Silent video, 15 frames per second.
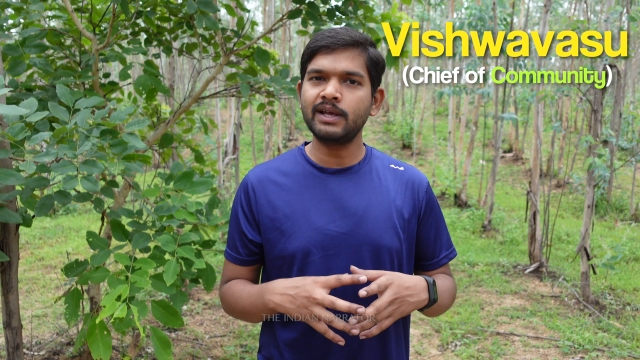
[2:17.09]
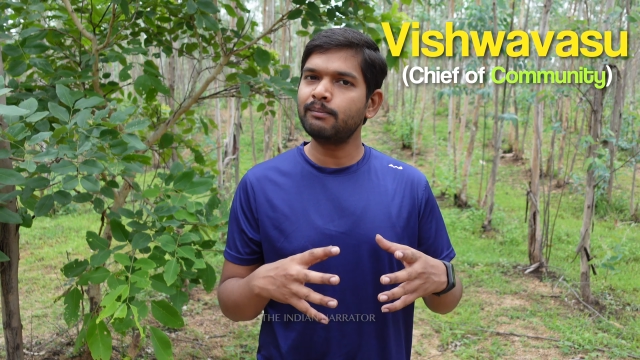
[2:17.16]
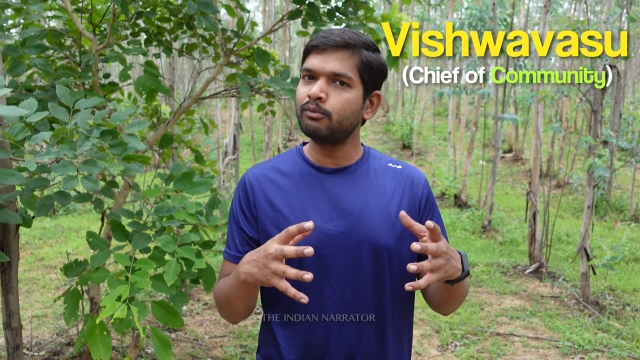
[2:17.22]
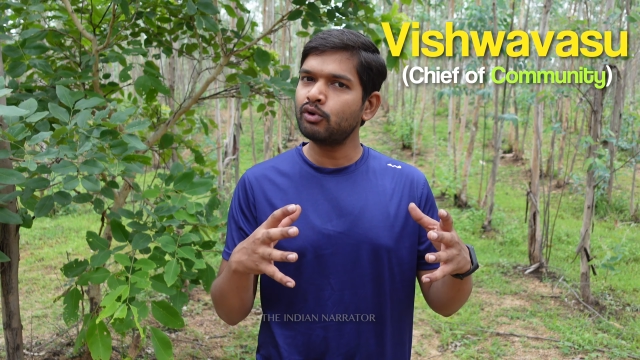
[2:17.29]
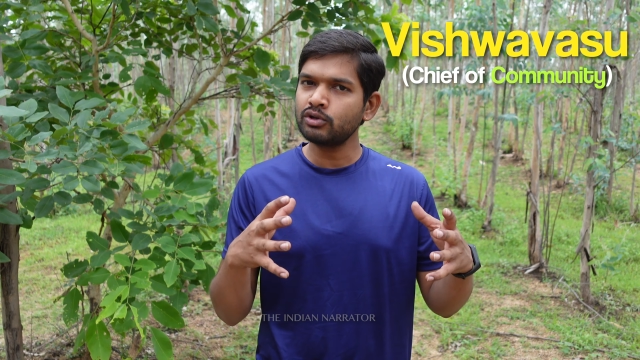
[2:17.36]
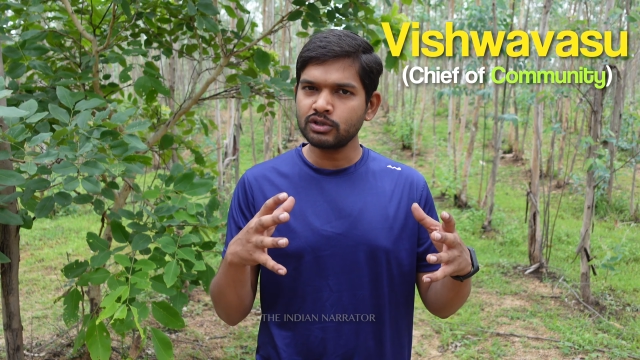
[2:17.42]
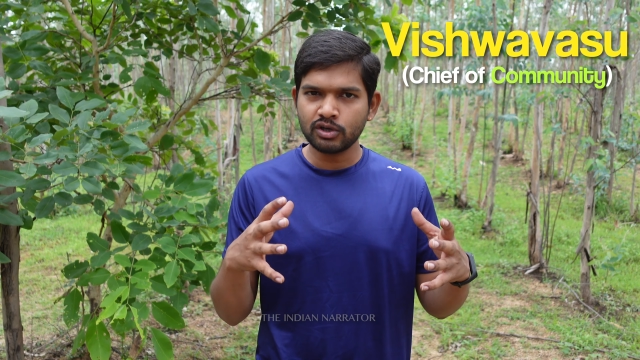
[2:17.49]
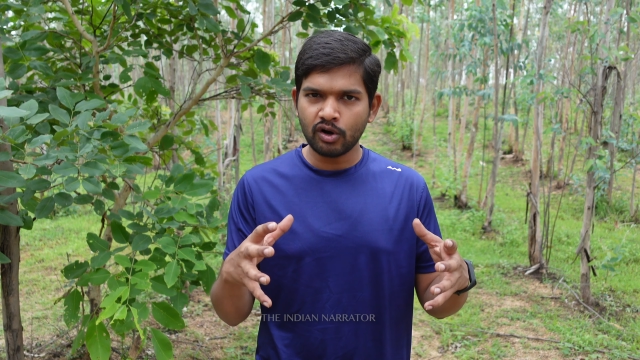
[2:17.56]
they
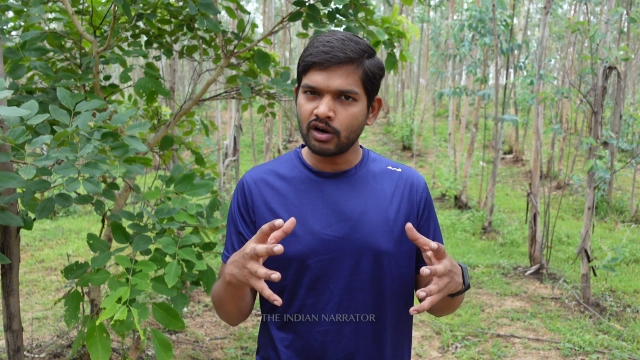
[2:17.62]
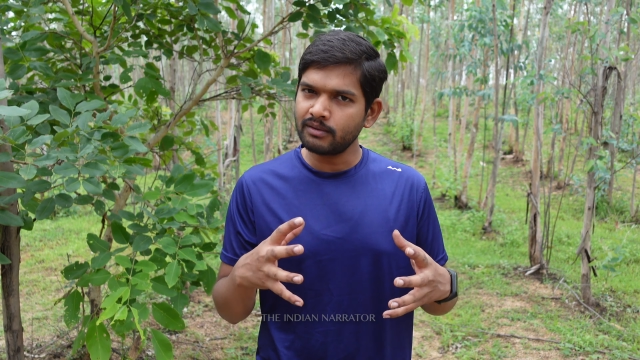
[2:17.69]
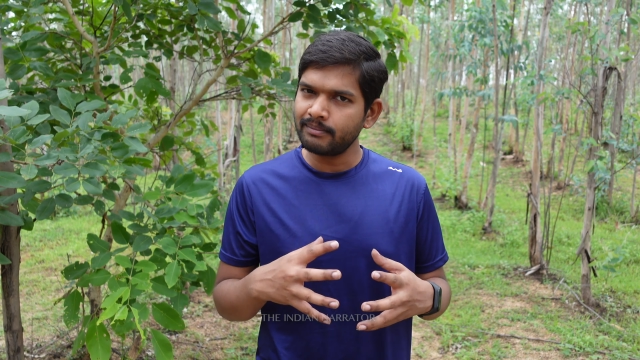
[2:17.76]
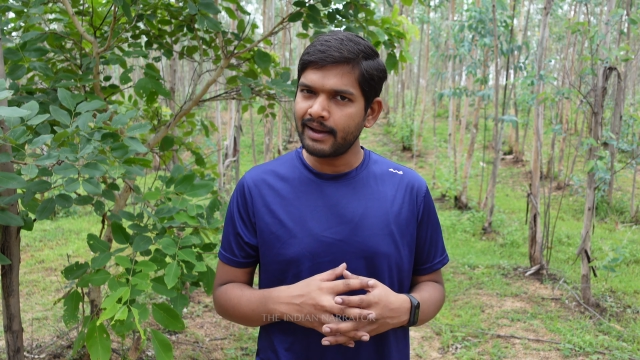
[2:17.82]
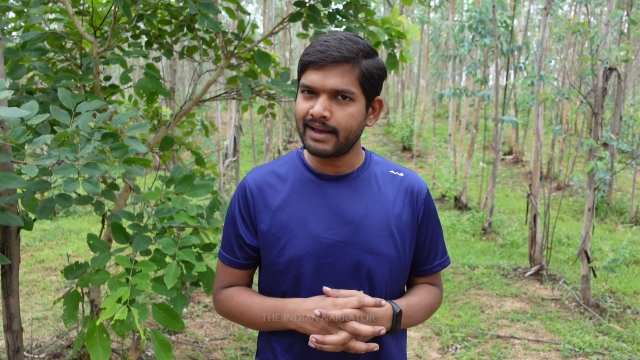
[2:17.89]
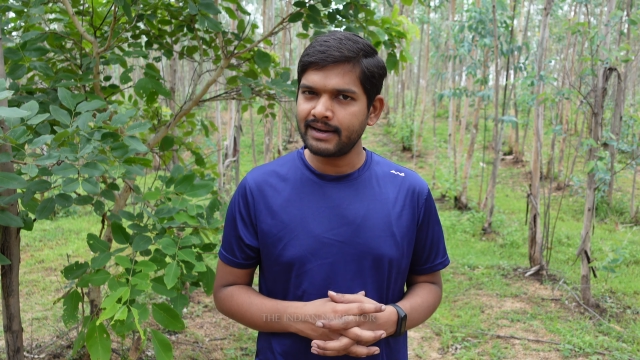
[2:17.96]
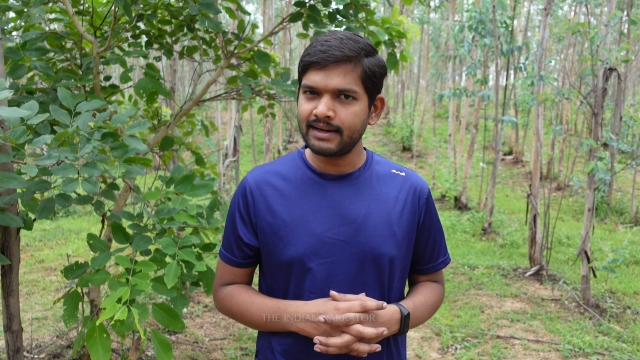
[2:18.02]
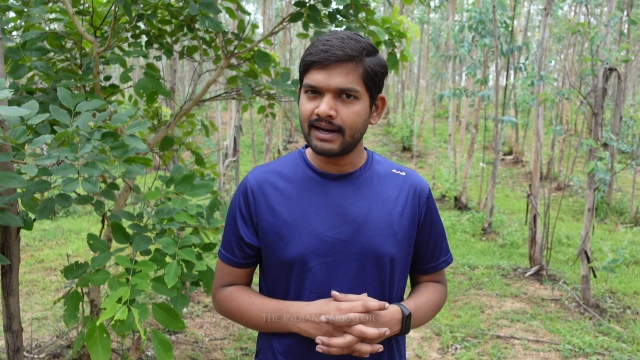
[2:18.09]
both got
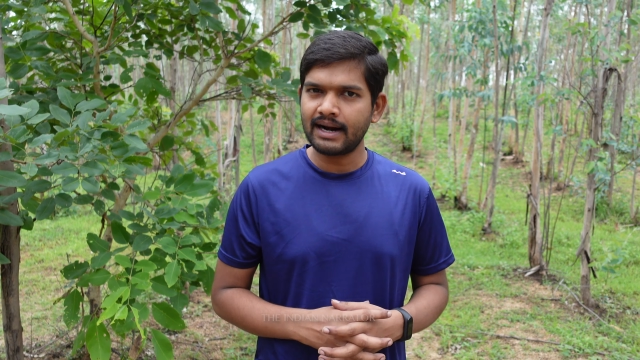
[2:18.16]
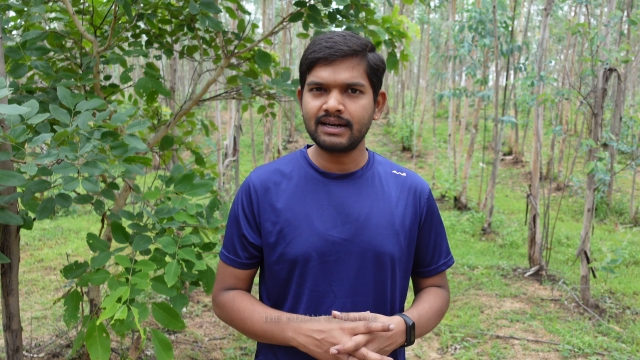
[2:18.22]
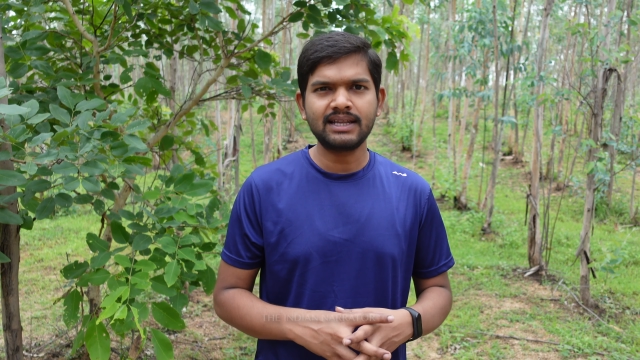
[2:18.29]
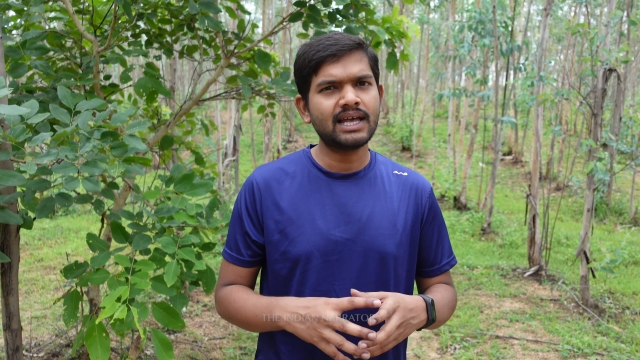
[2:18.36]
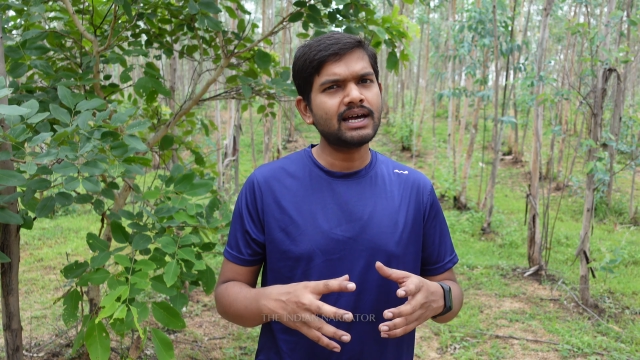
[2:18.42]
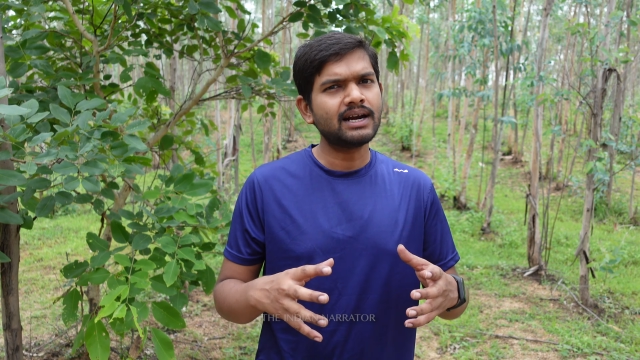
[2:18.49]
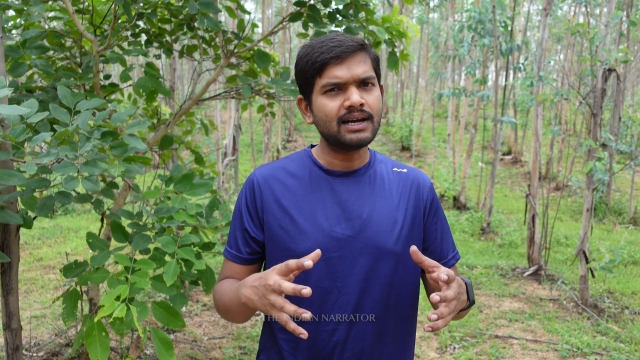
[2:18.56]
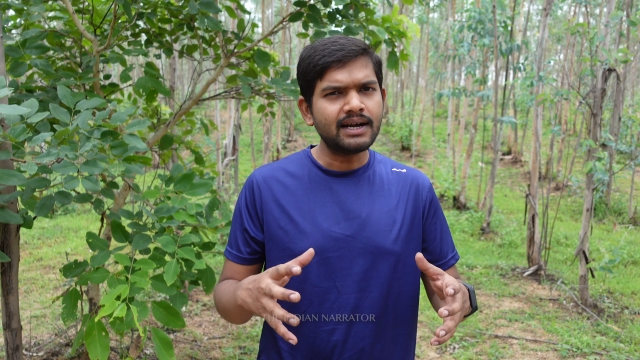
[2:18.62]
married and
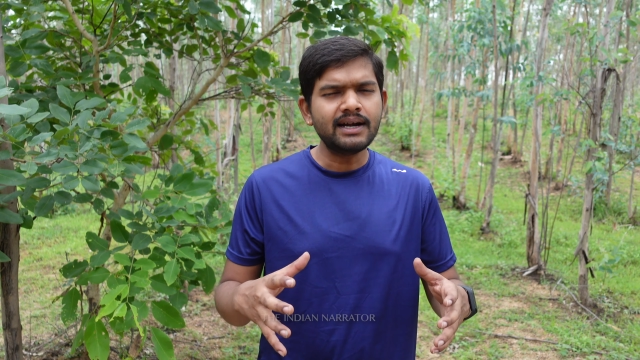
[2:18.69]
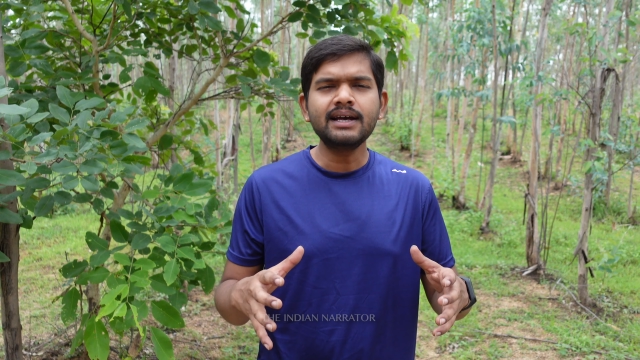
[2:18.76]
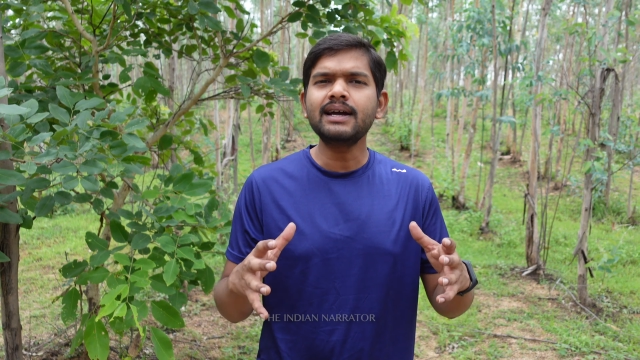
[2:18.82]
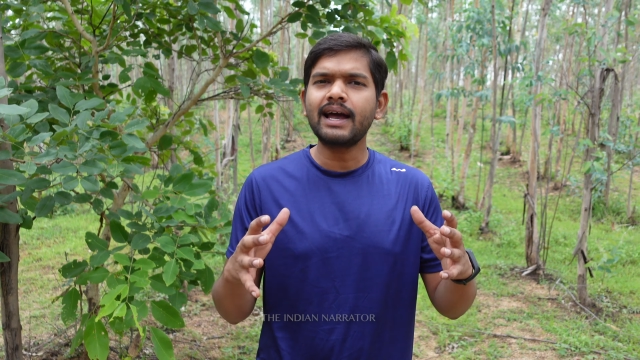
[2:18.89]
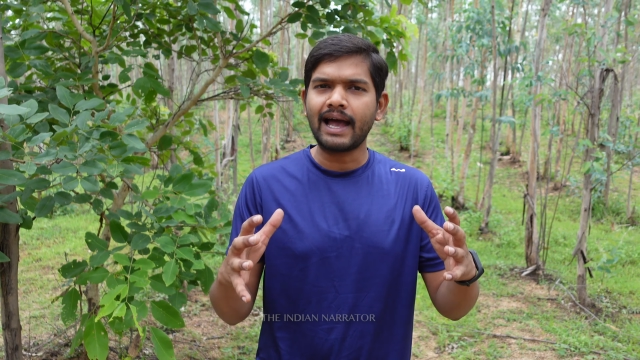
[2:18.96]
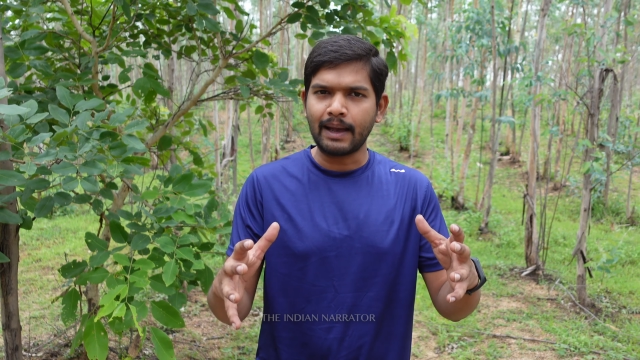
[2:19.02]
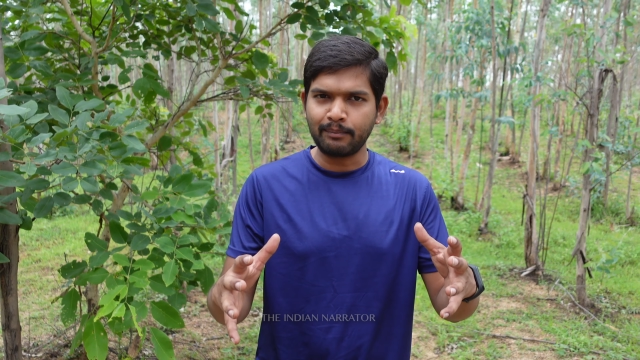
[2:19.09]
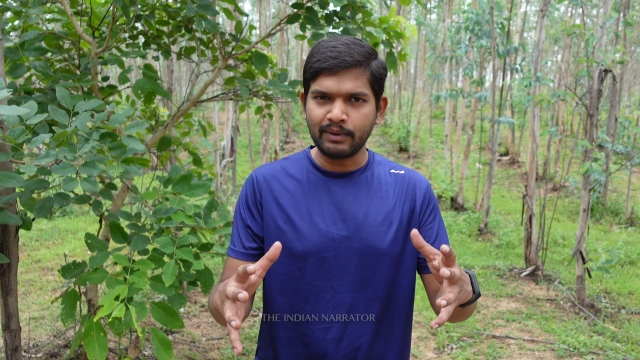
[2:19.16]
they are leading
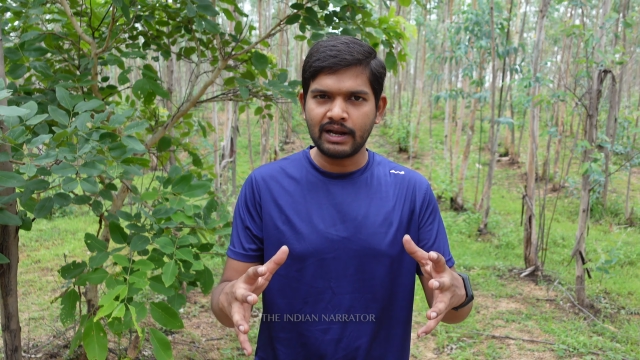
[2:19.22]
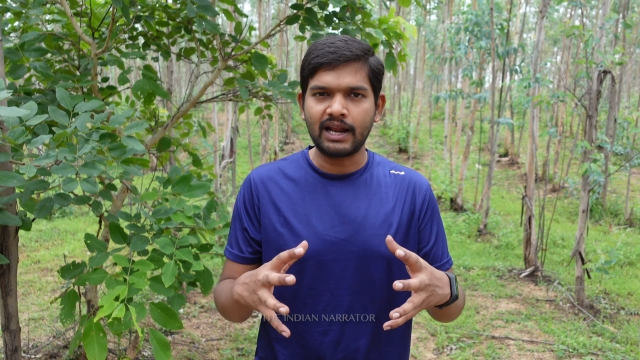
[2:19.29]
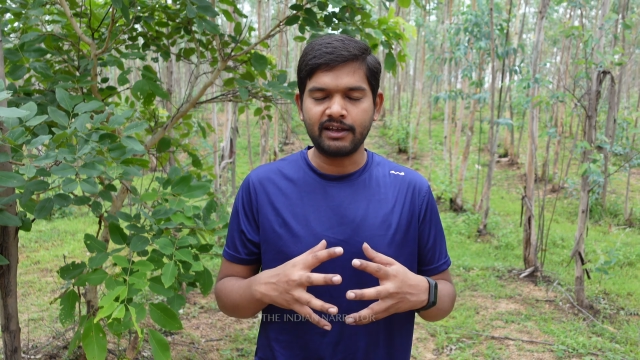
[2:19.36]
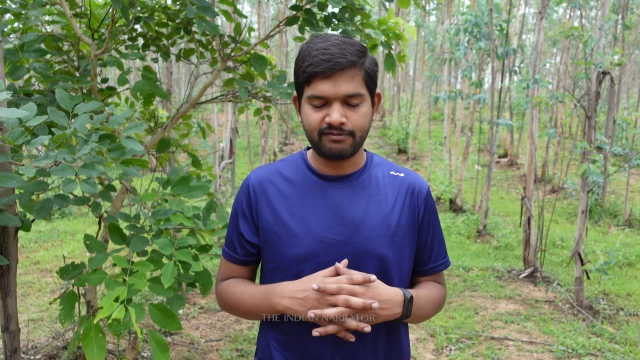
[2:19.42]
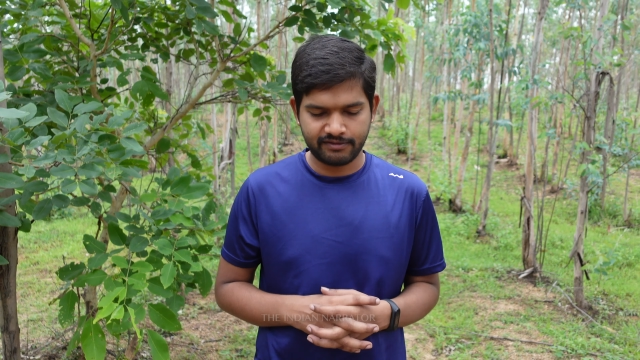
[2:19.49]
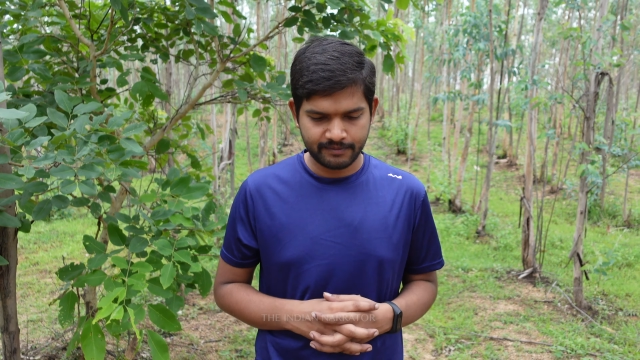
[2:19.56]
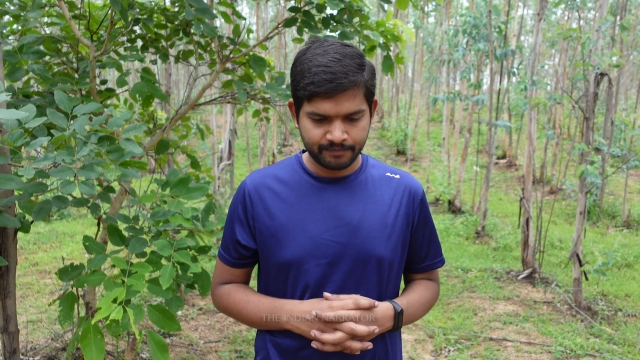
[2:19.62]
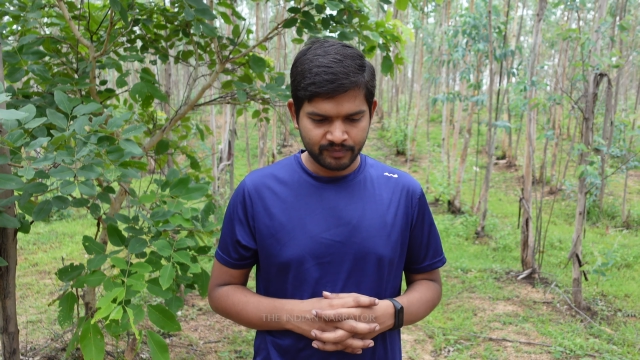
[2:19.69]
a happy
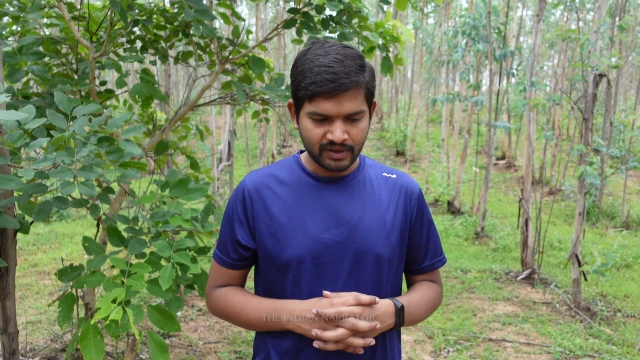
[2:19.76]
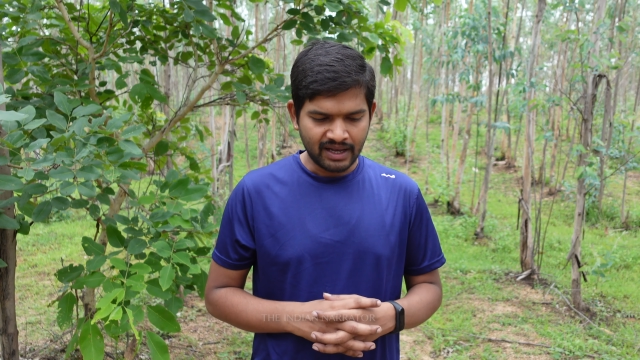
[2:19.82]
life.